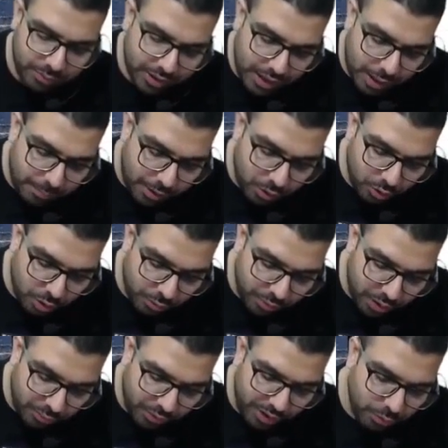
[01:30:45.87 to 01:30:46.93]
the amount of
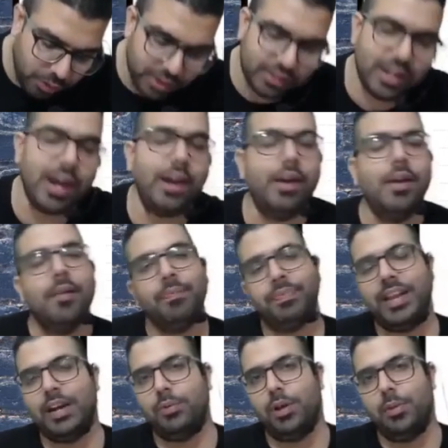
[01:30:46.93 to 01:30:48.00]
refund was there,
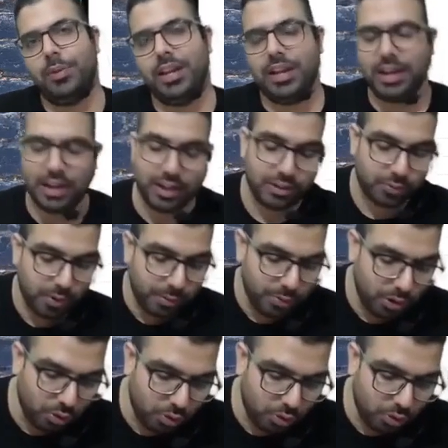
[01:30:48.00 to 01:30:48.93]
that will be realized from you.